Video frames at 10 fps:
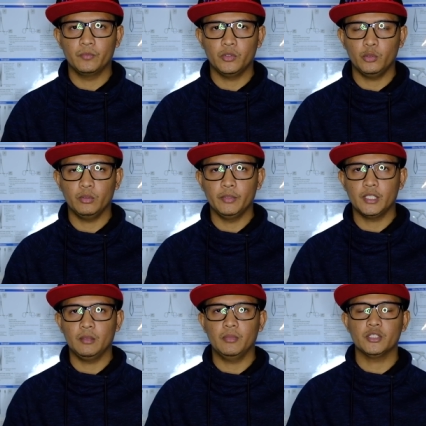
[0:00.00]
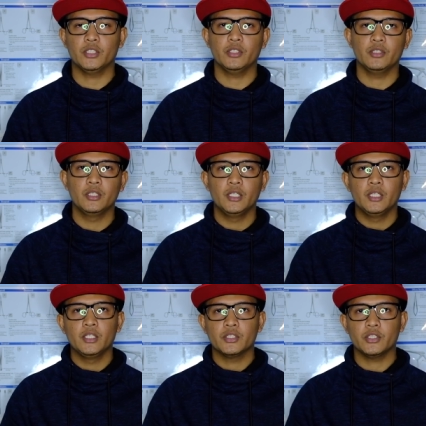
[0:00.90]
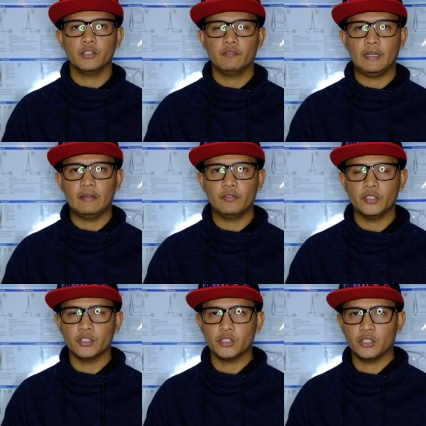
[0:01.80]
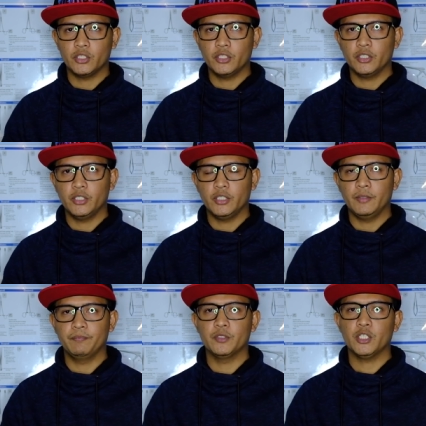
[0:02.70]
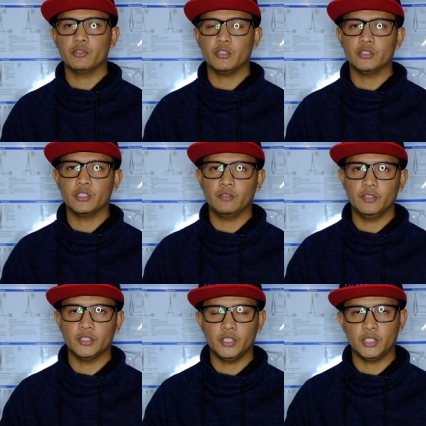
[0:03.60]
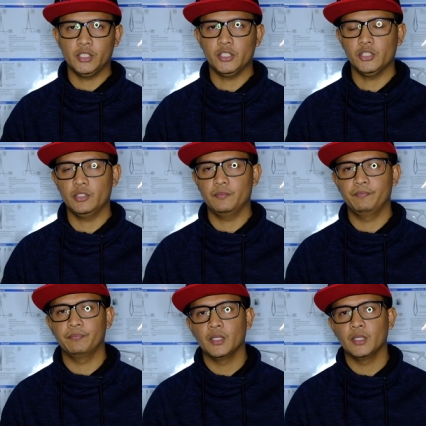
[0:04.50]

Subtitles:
you will become a certified registered central service technician.